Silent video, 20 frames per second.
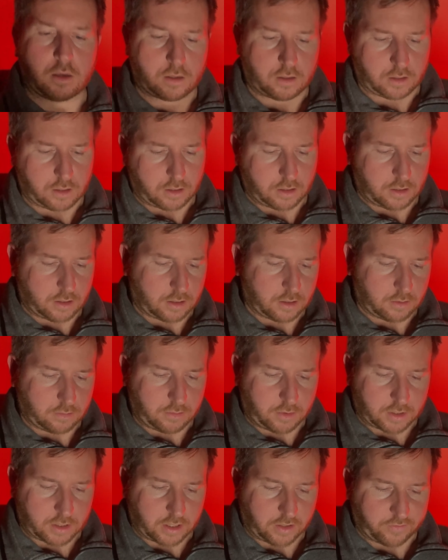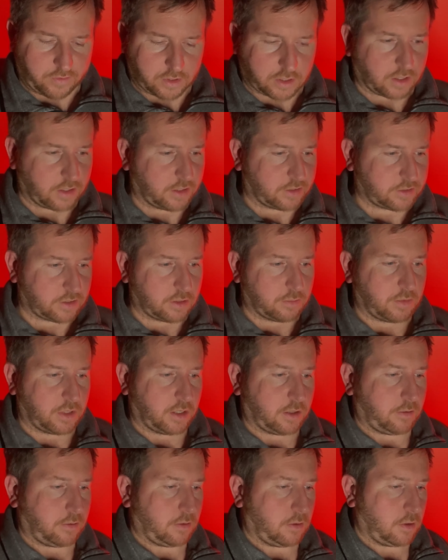I'm going to have a look at this in a
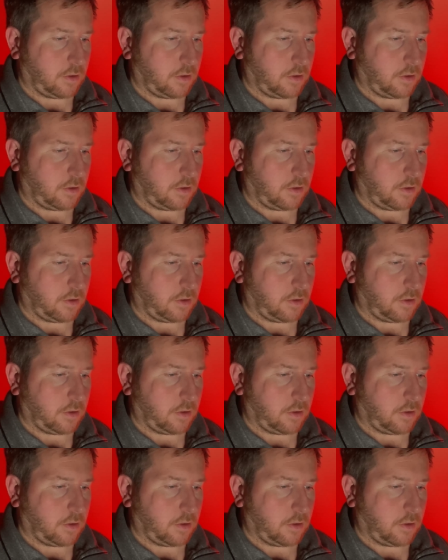minute.